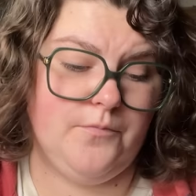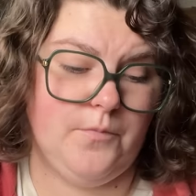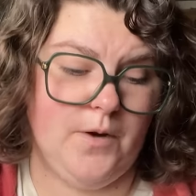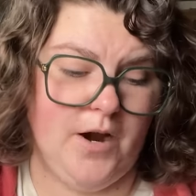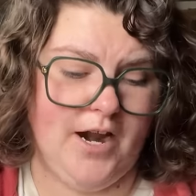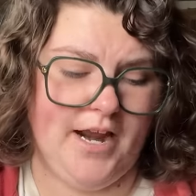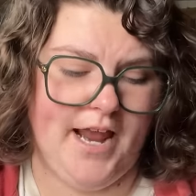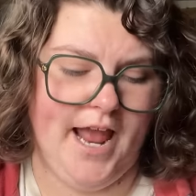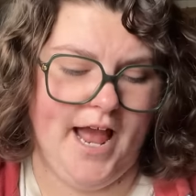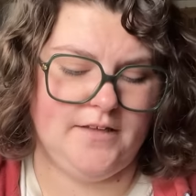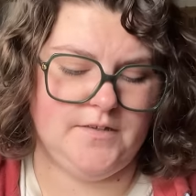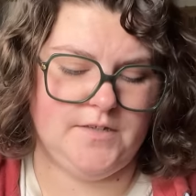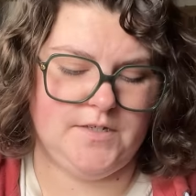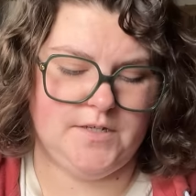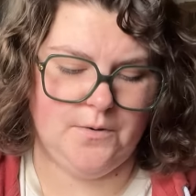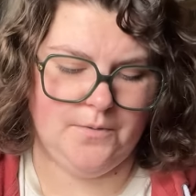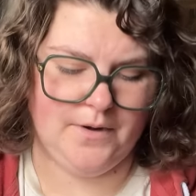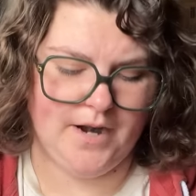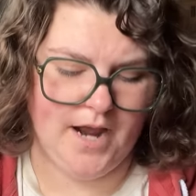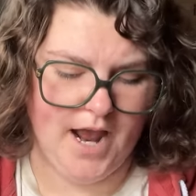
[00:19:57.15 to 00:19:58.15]
wearing hats.
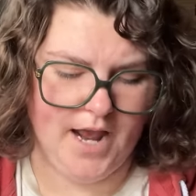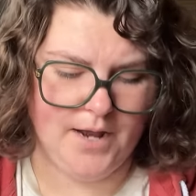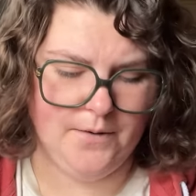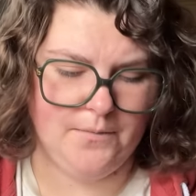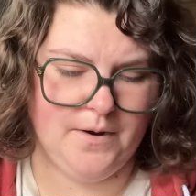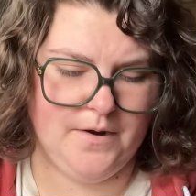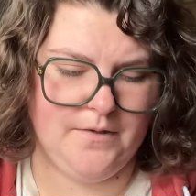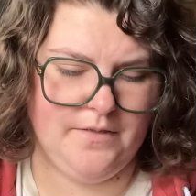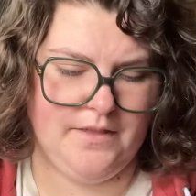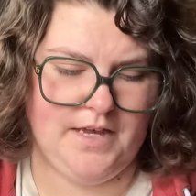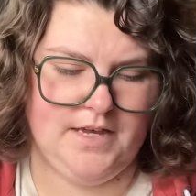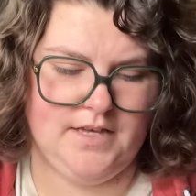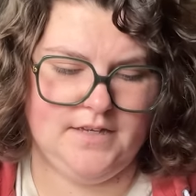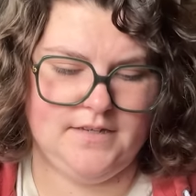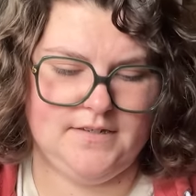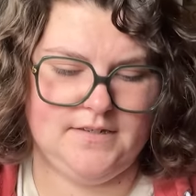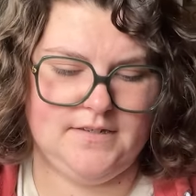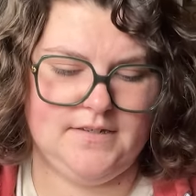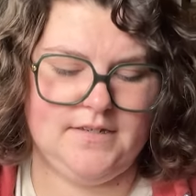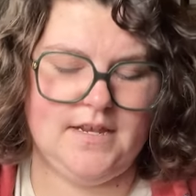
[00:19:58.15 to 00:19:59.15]
So when I wear this,